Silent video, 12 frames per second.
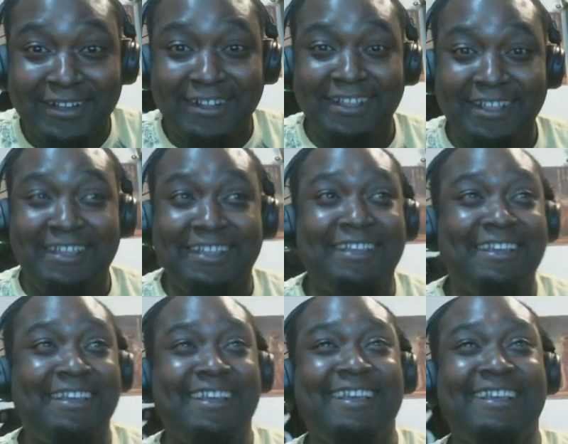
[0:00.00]

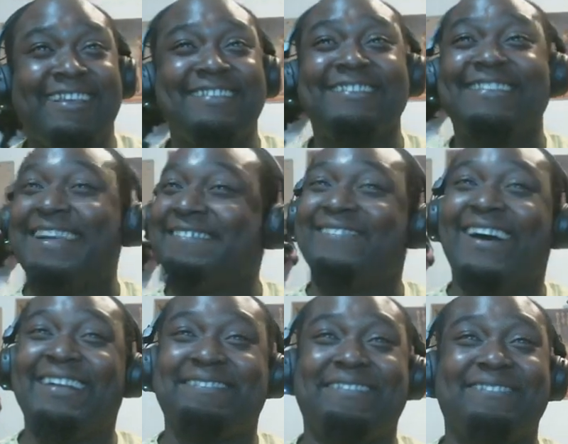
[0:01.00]
This guy's a
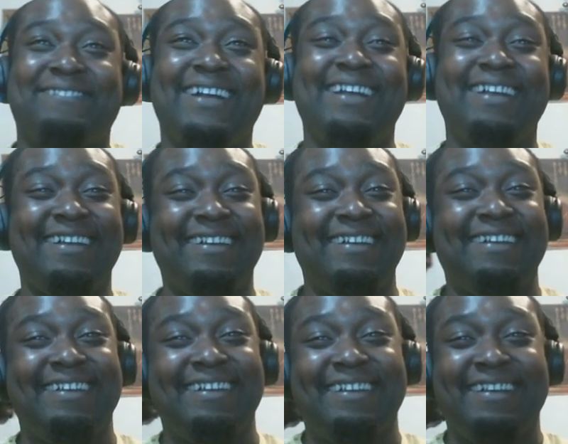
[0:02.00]
monster, bruh.
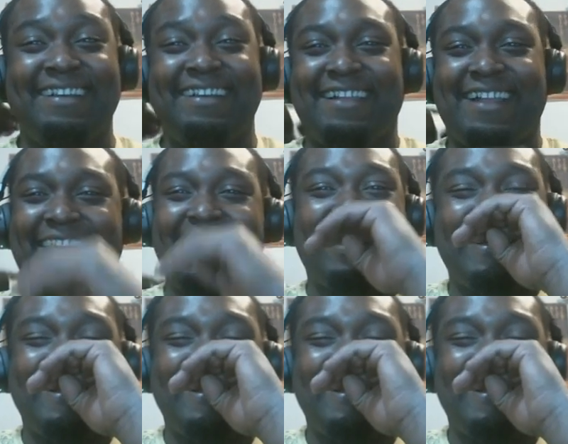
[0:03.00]
Like,